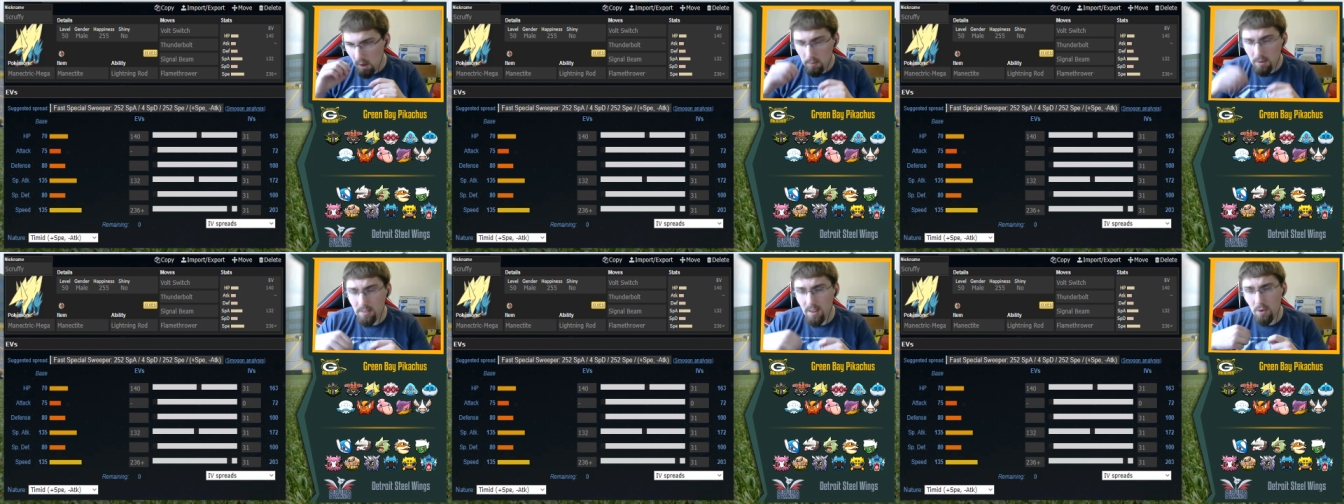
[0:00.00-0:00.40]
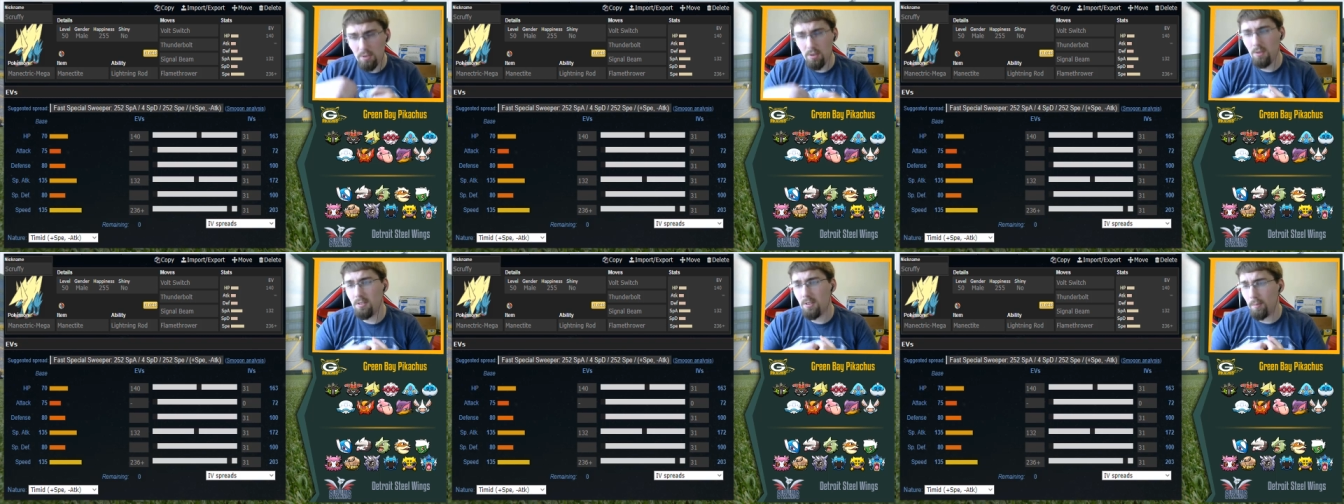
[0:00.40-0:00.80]
Because I was
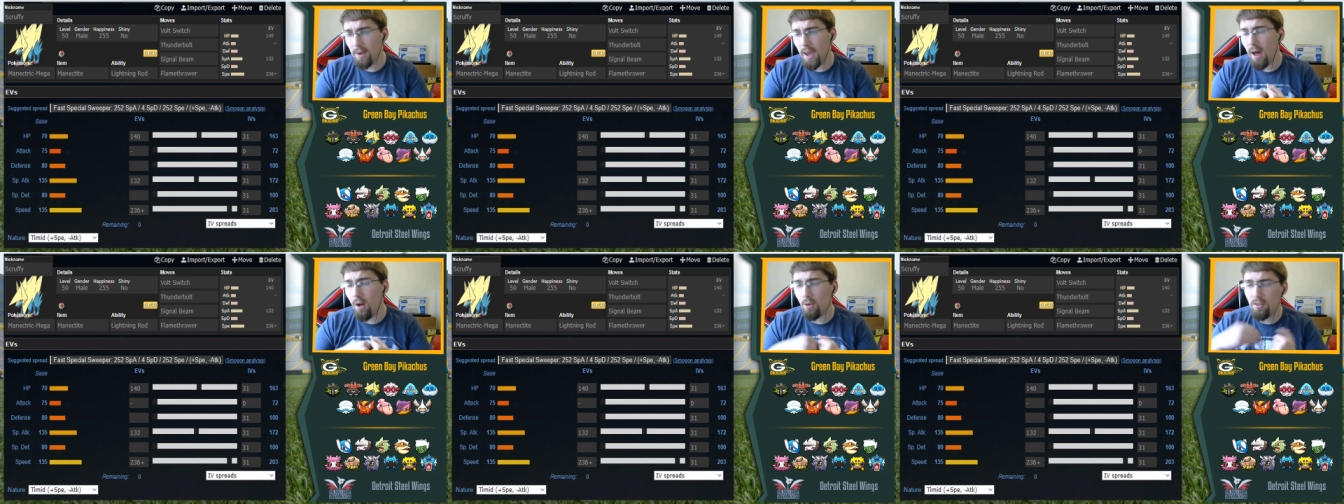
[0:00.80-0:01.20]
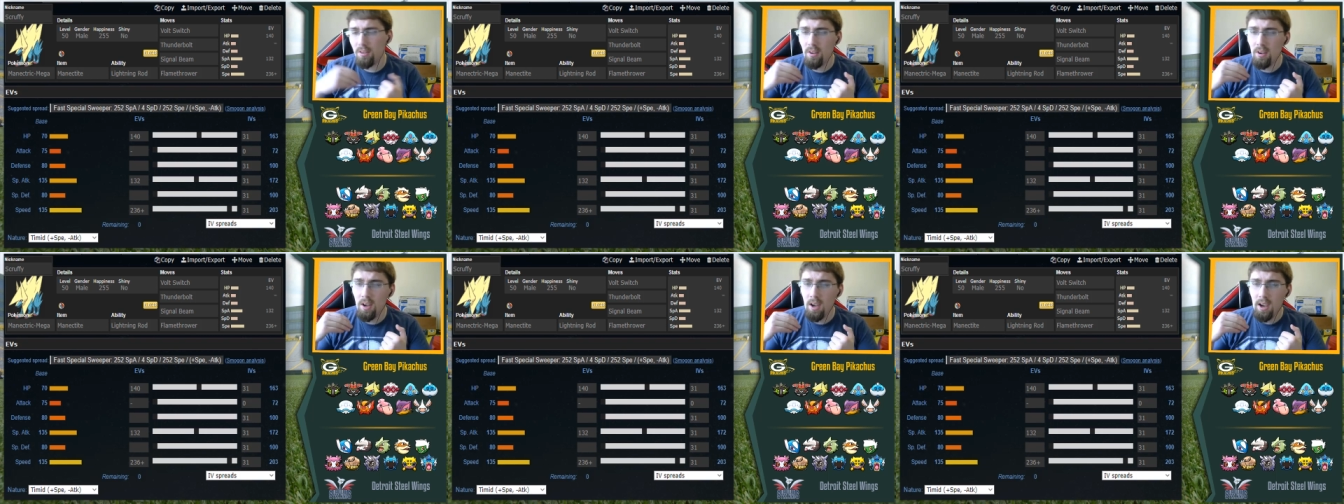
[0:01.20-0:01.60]
doing some calcs
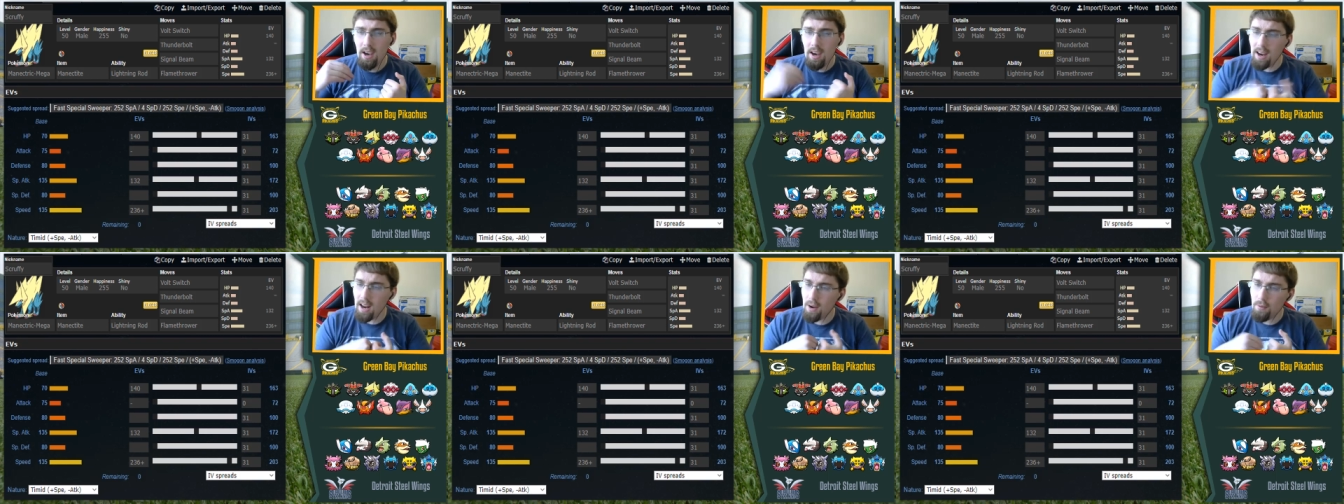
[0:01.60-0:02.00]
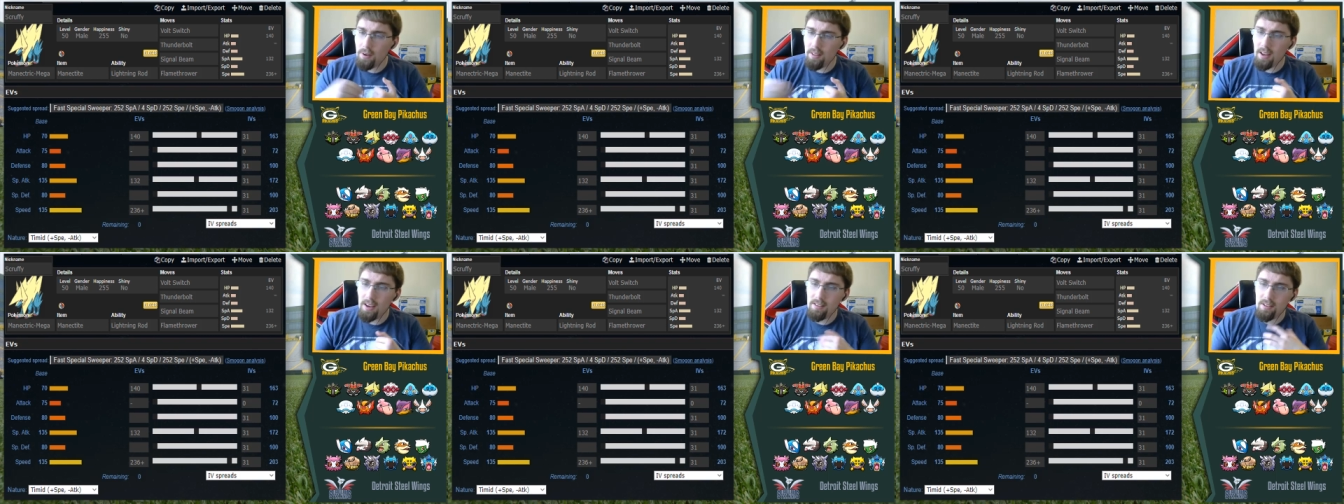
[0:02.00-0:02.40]
and I
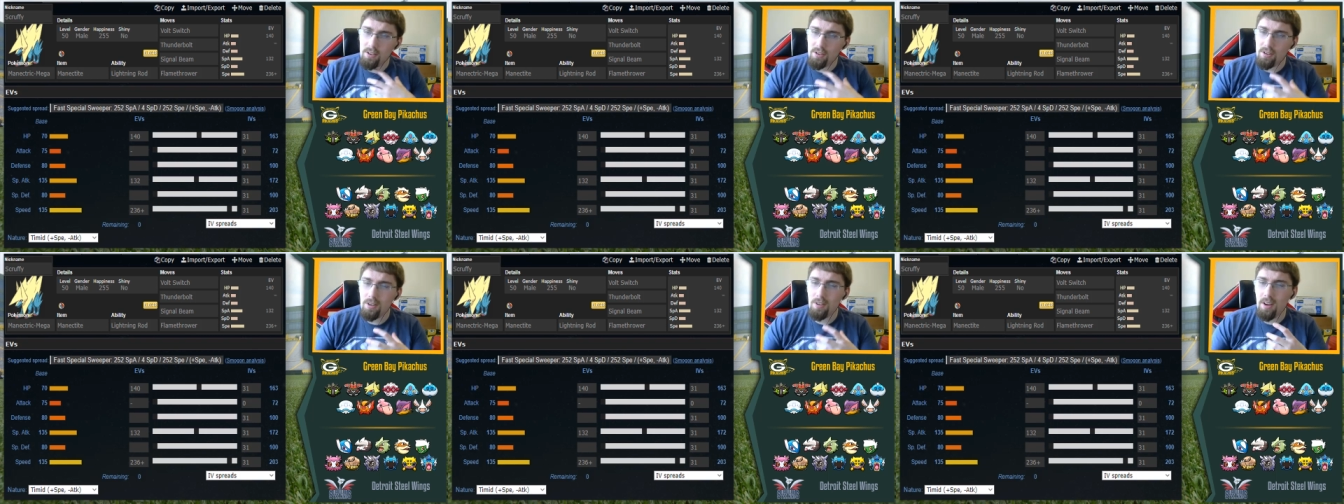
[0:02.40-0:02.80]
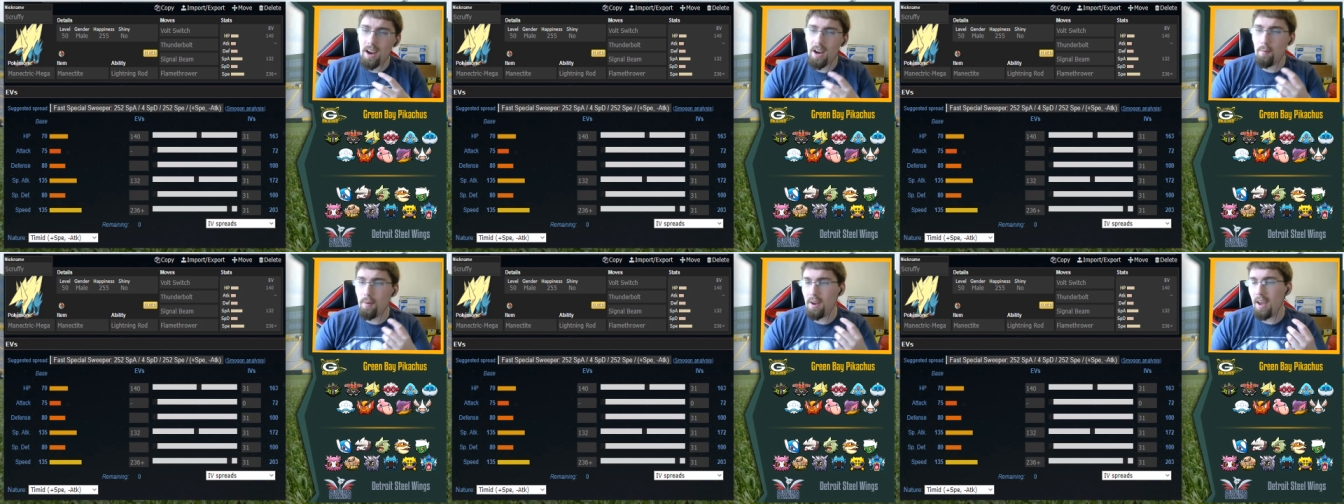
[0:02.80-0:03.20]
realized a certain
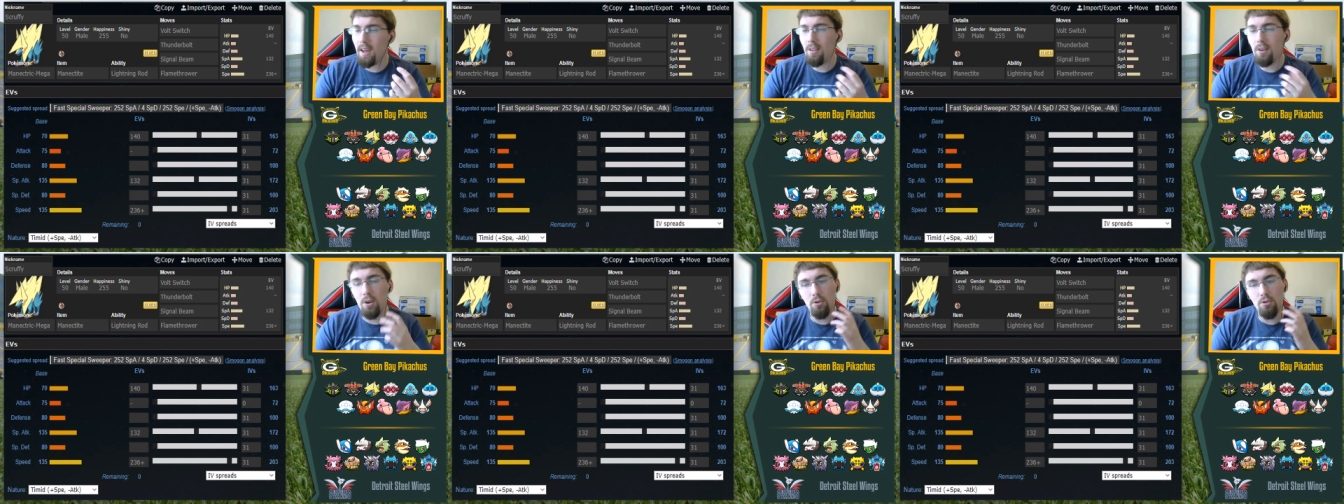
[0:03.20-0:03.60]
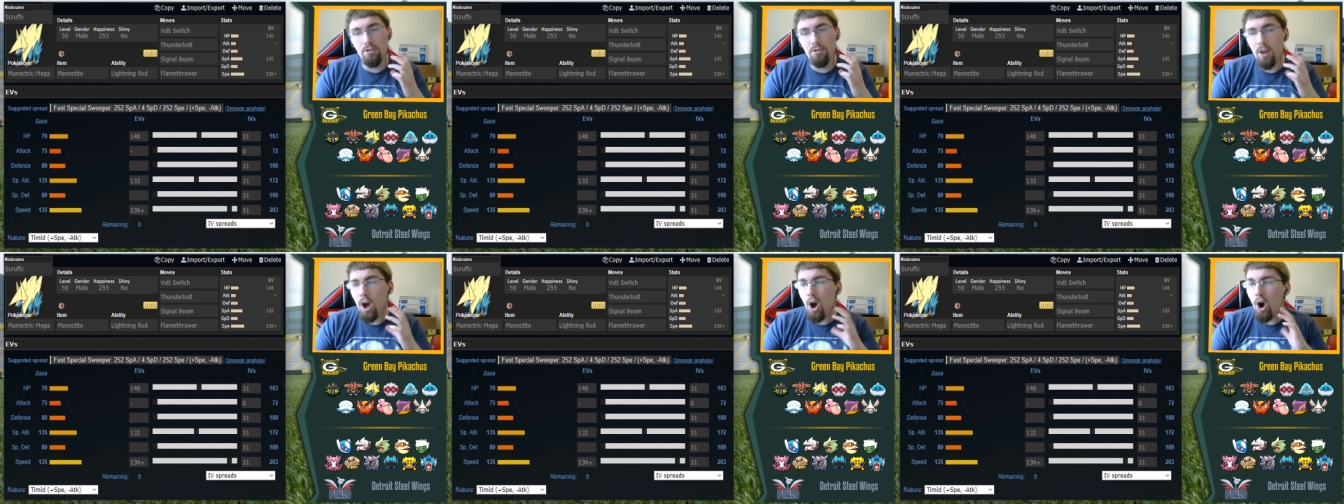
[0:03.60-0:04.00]
item on Heligo
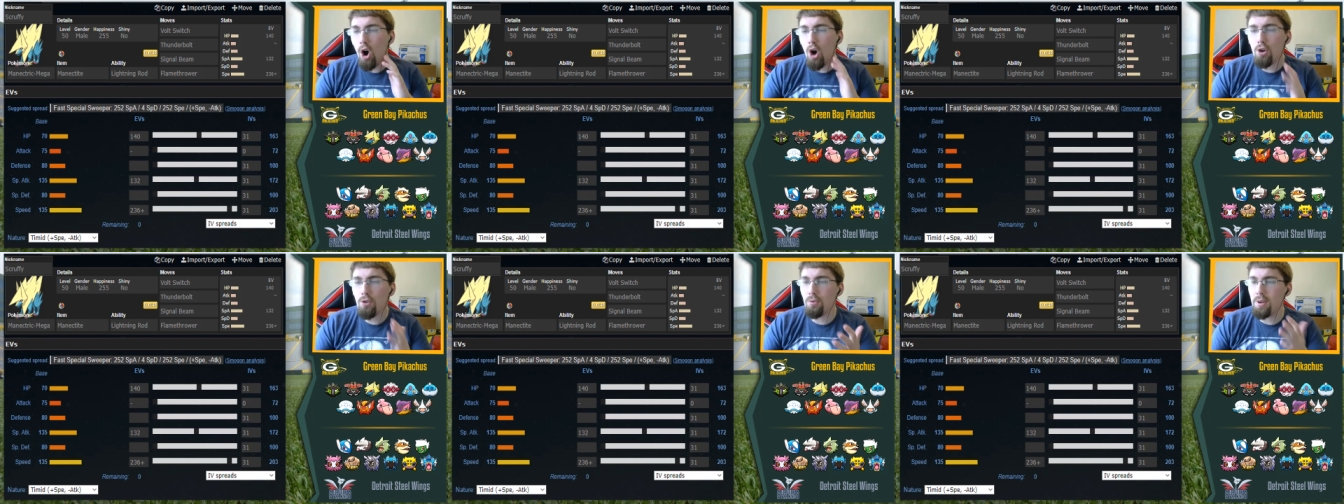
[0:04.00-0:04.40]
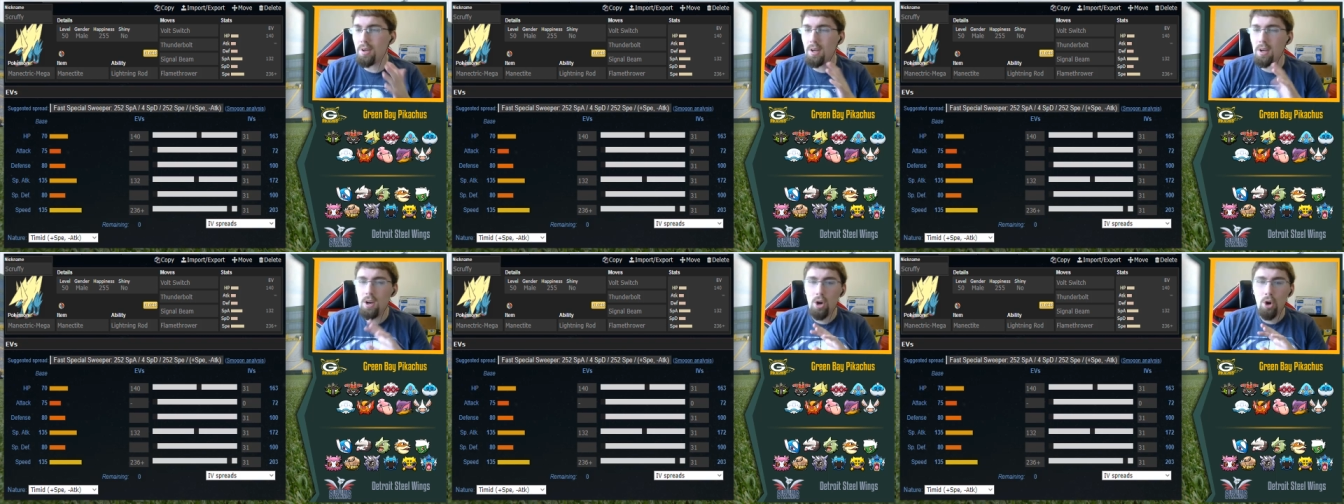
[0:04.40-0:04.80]
just
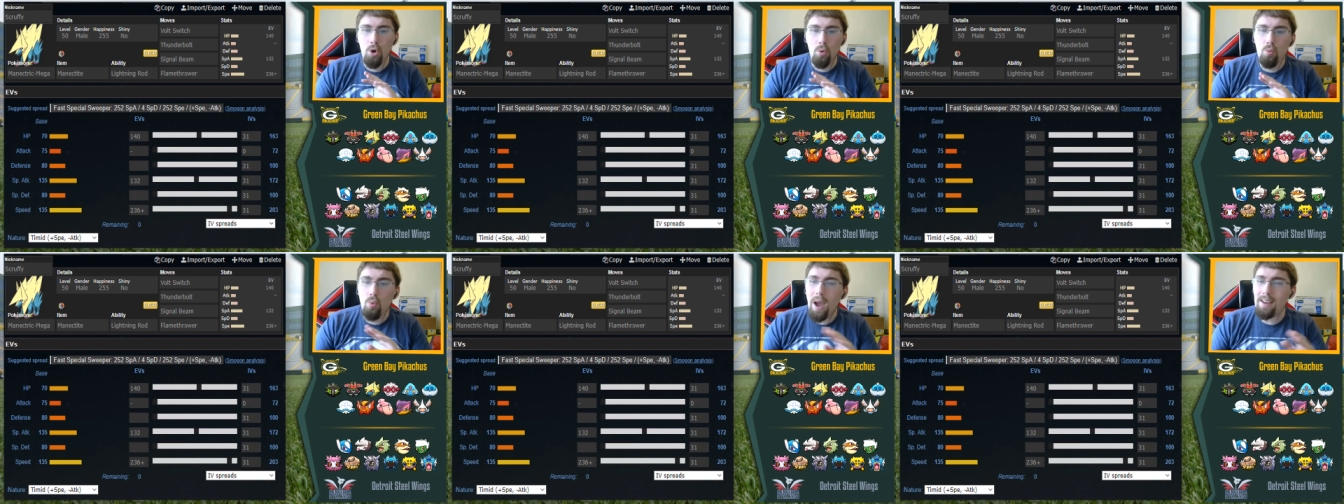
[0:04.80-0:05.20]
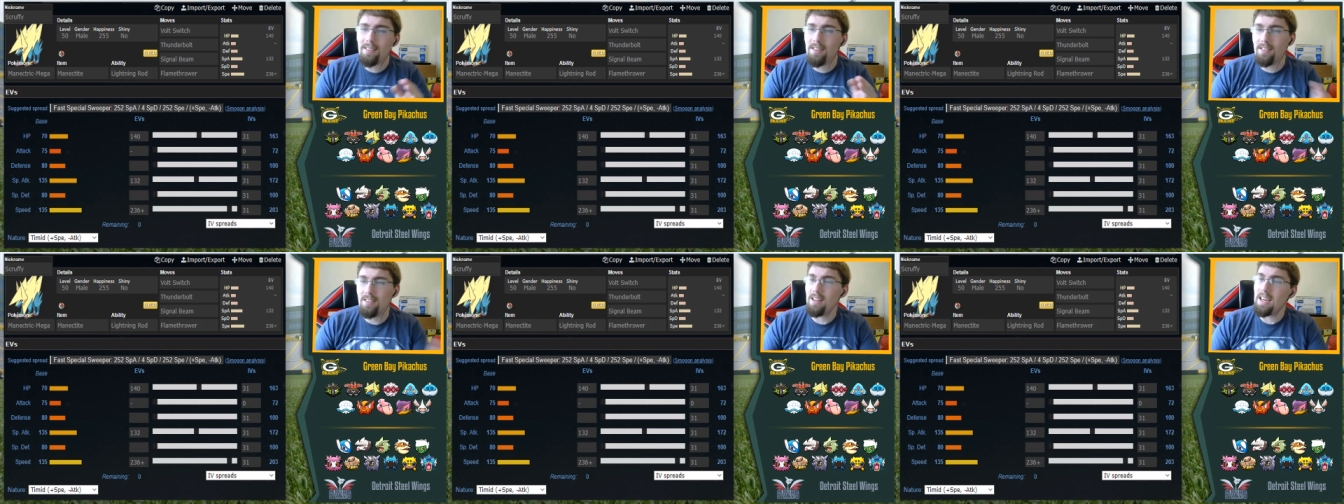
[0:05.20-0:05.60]
utterly wrecks his